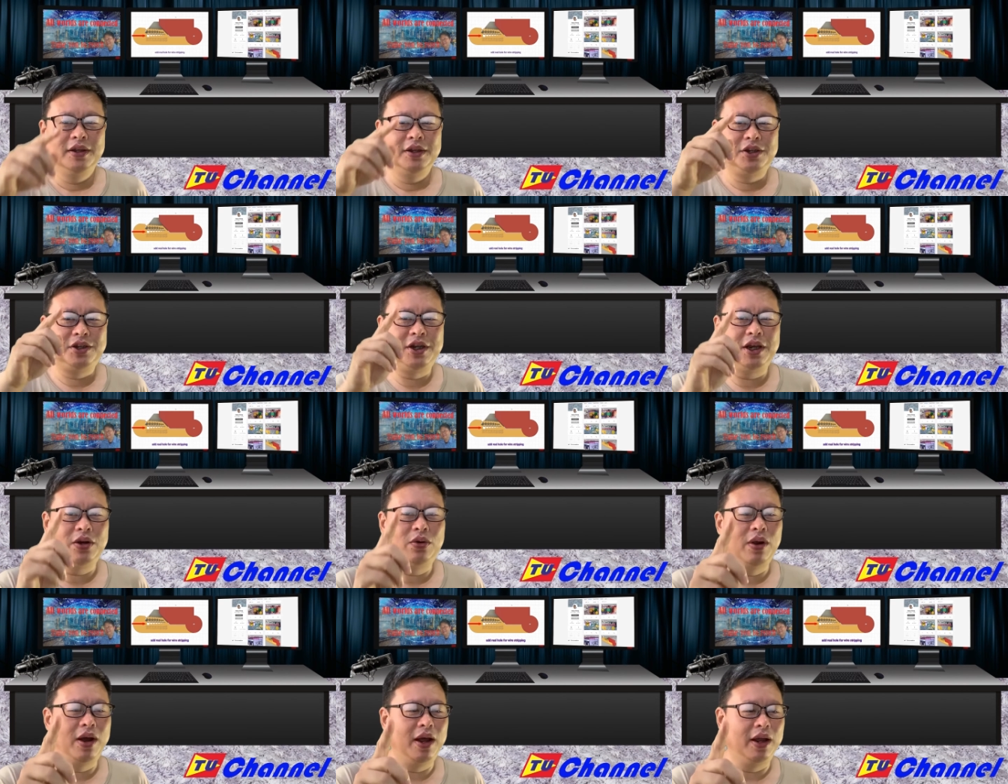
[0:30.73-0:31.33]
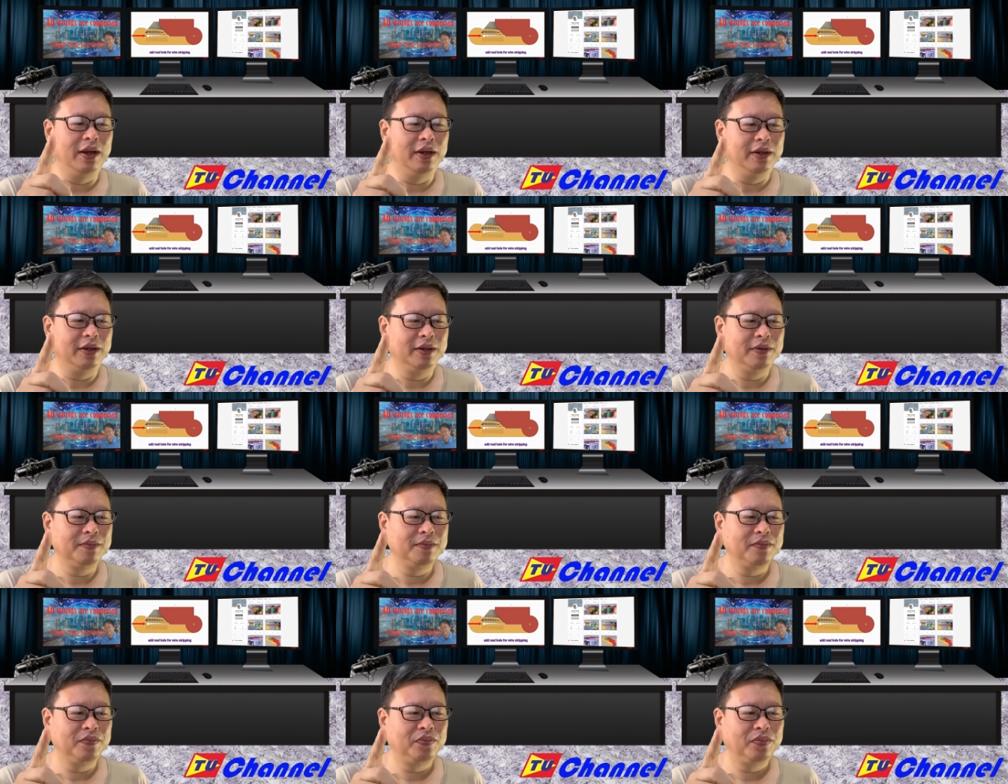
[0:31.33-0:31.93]
Stick around.
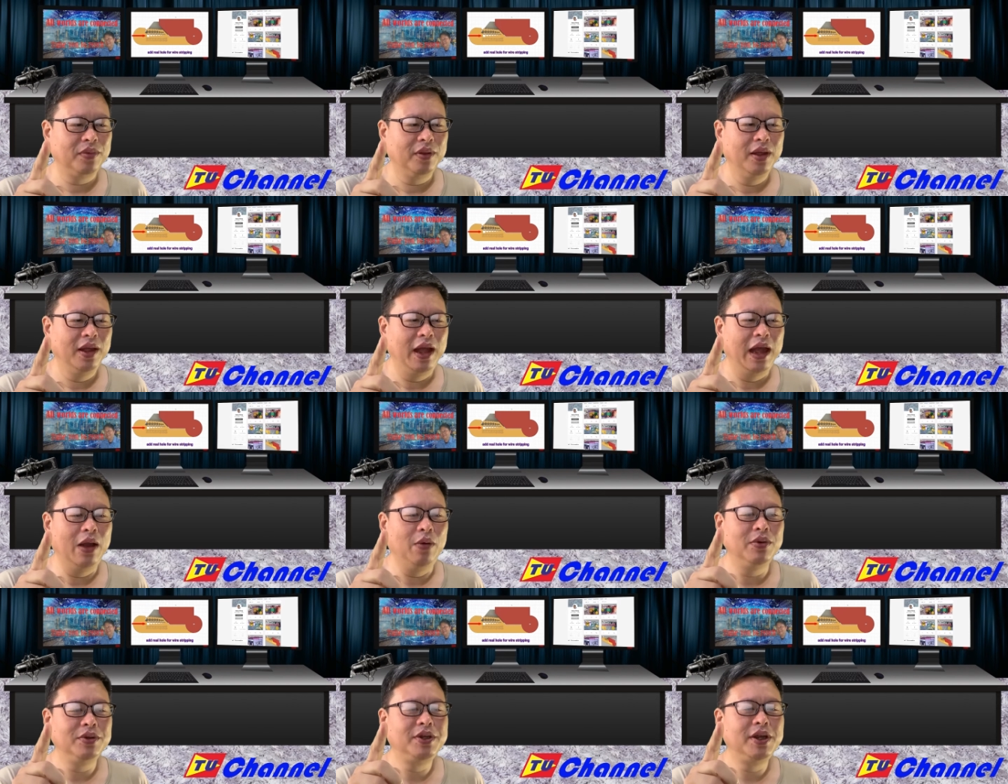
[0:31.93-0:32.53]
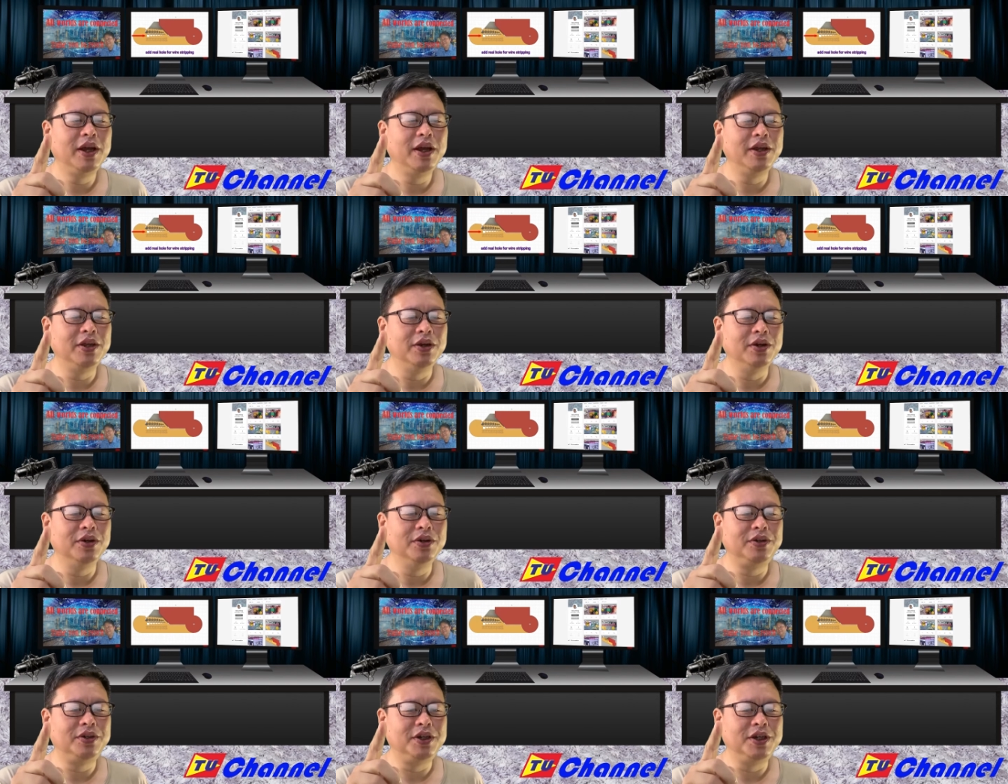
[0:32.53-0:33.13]
I will tell
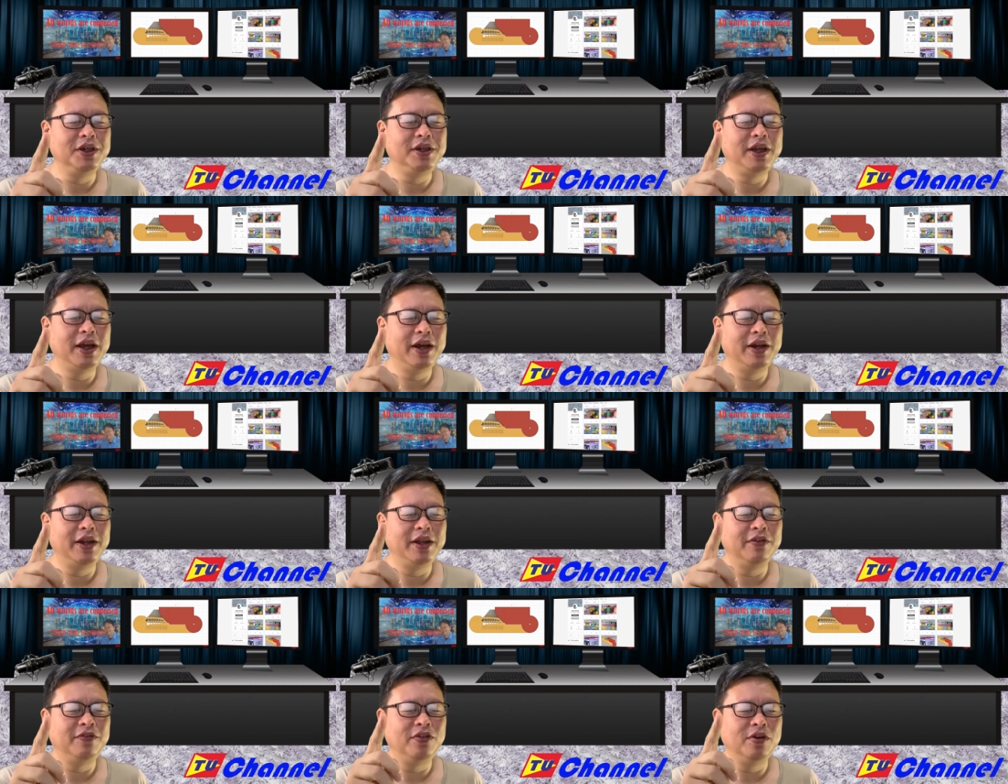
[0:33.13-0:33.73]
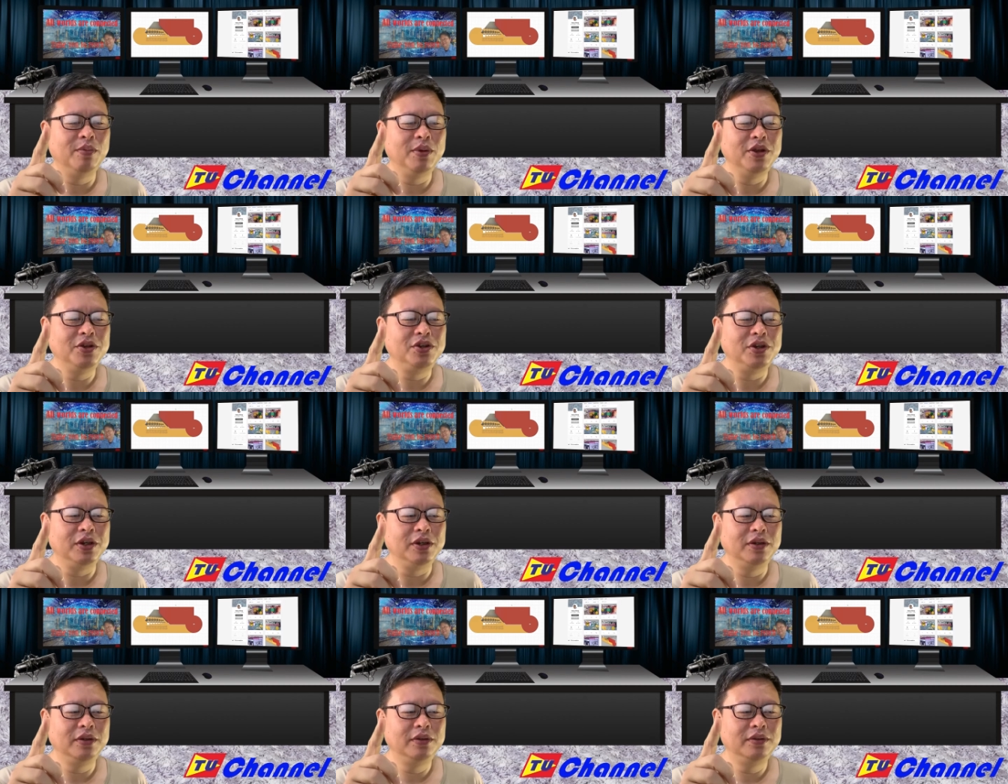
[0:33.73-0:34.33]
you detailed
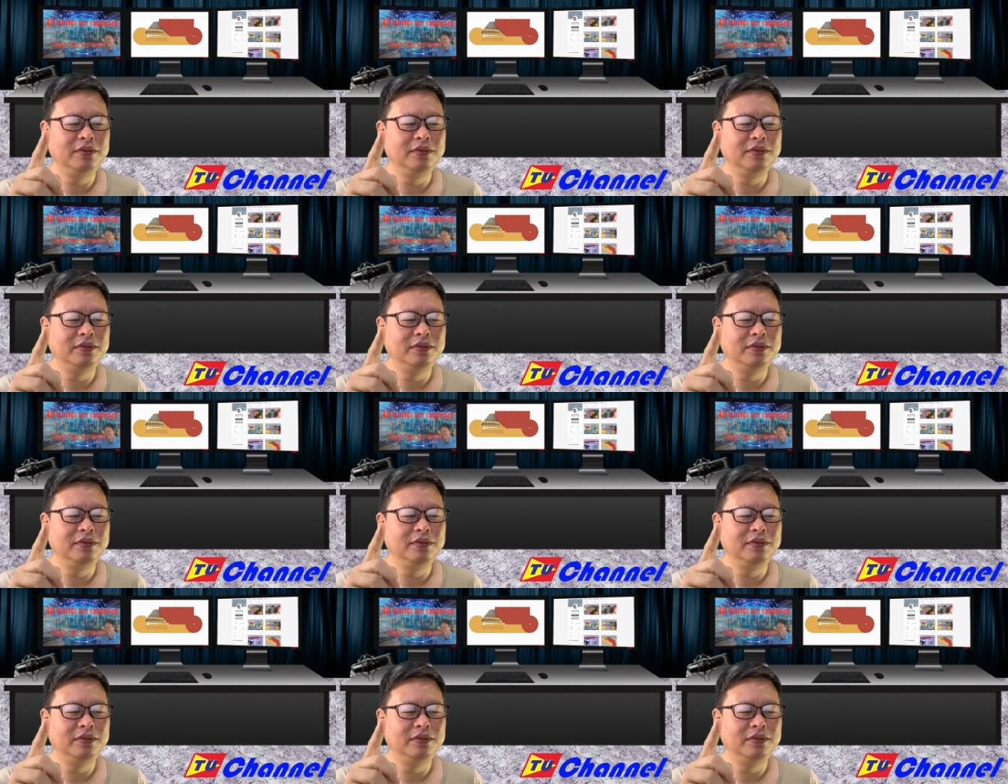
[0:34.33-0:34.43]
information.